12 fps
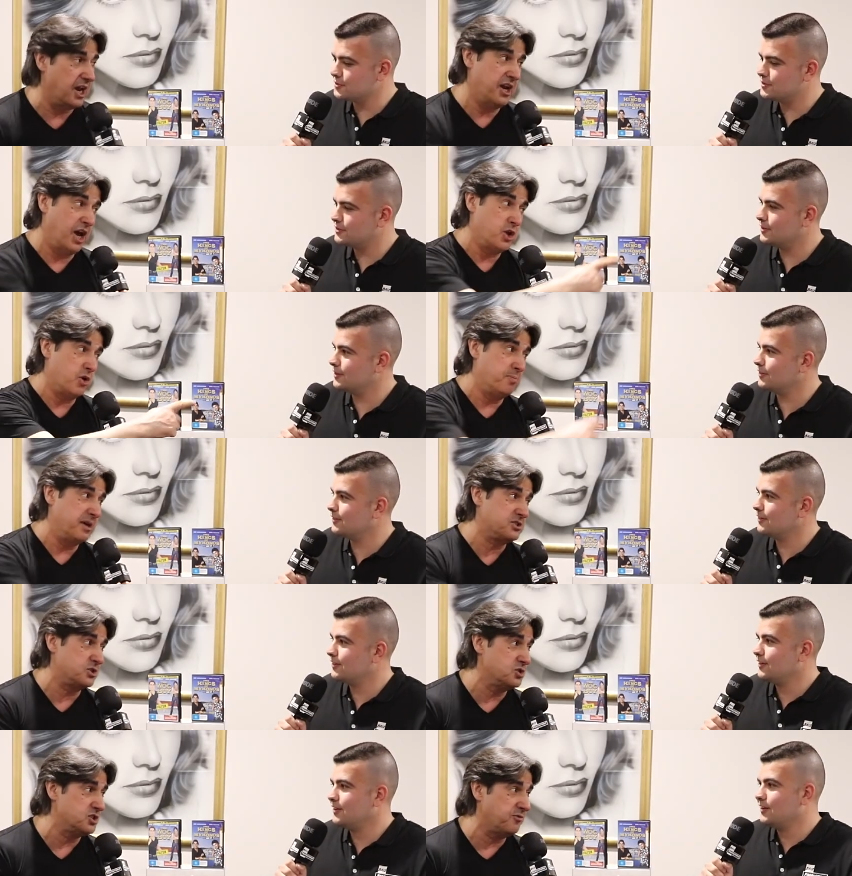Speaker 1: I know you're a big
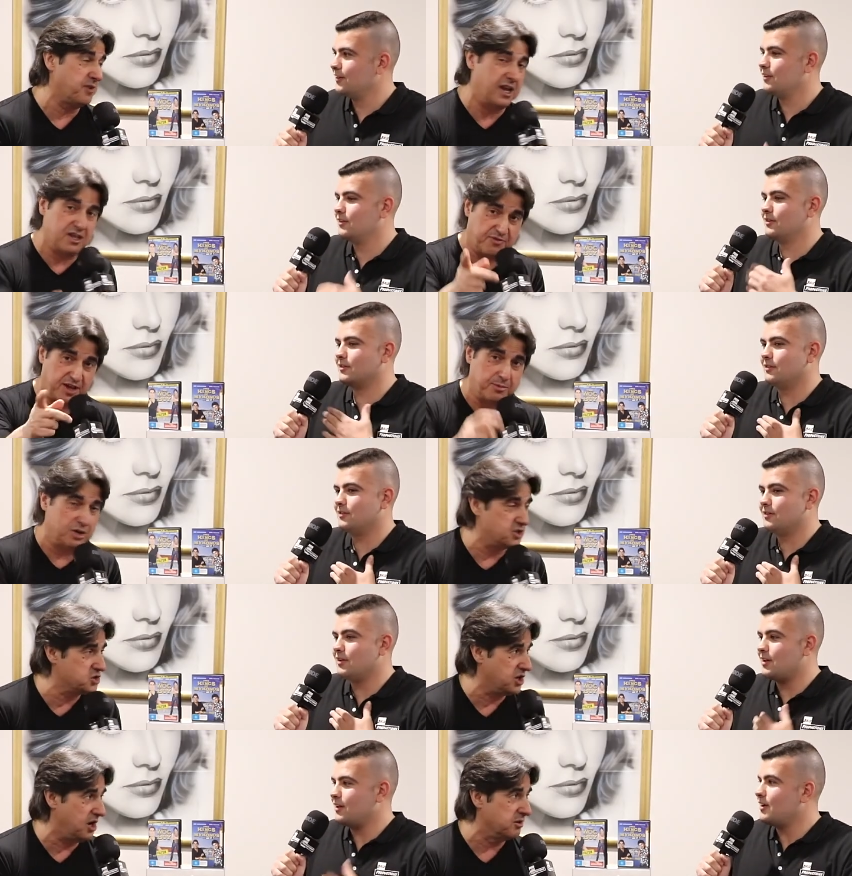sushi fan. You've had him on your
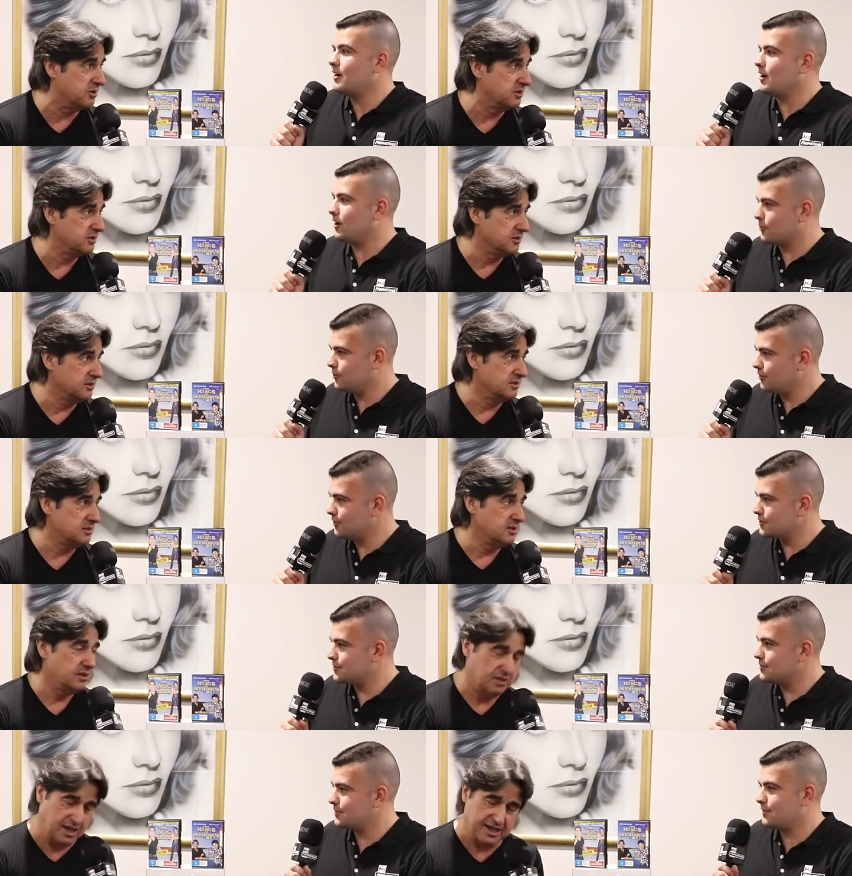show. Of course.
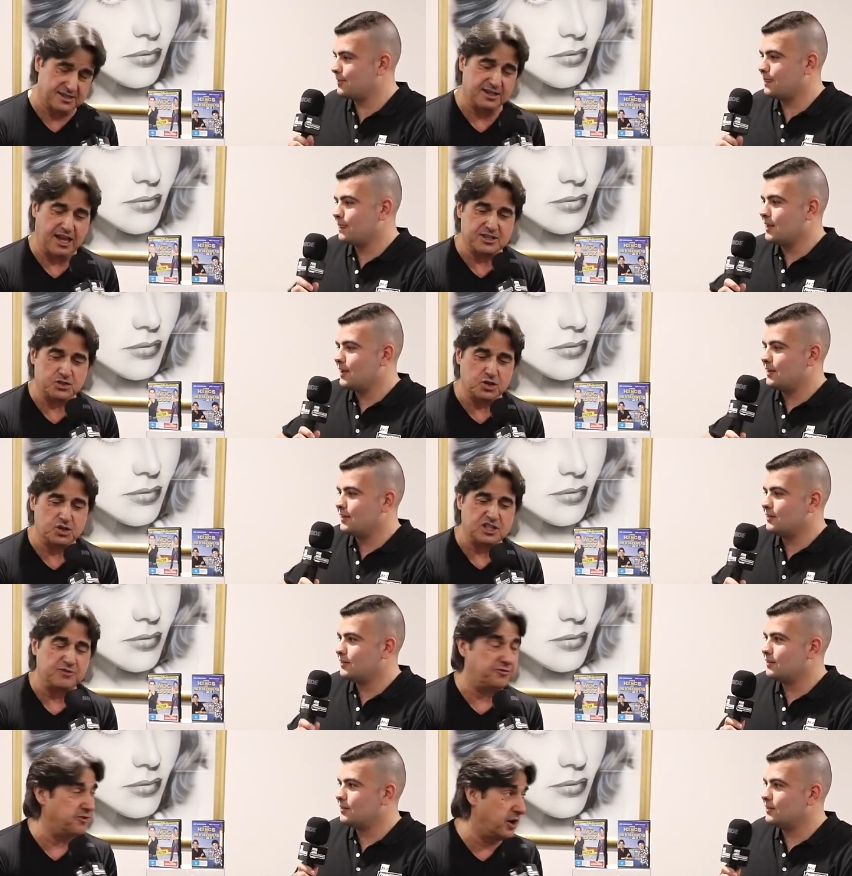Yes. And sushi's
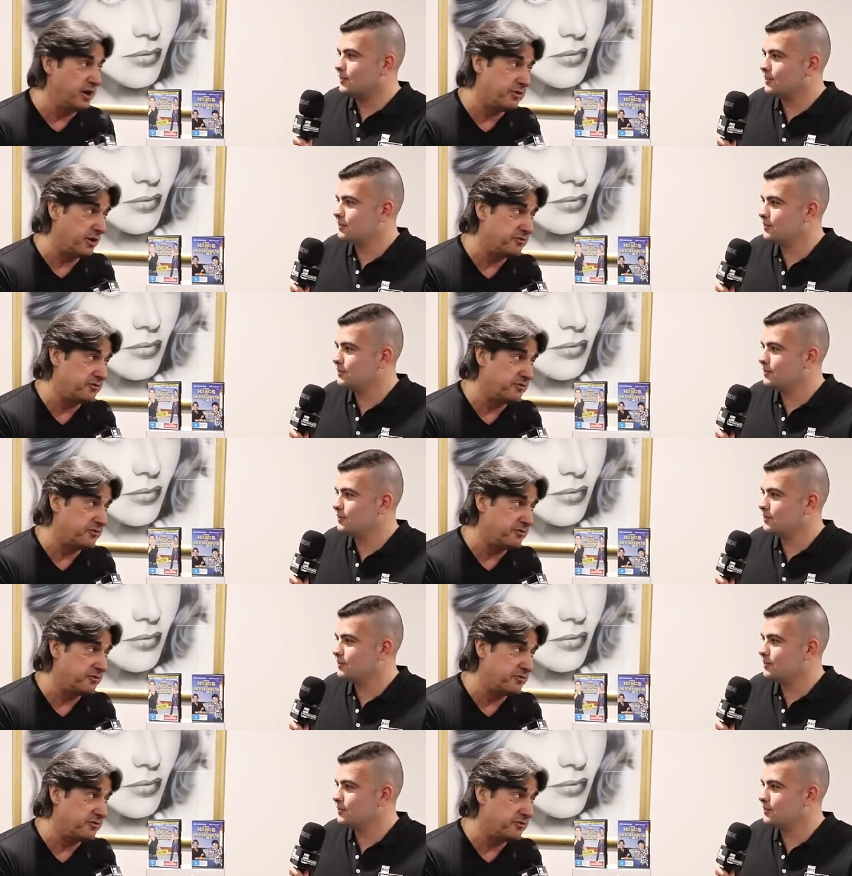very, very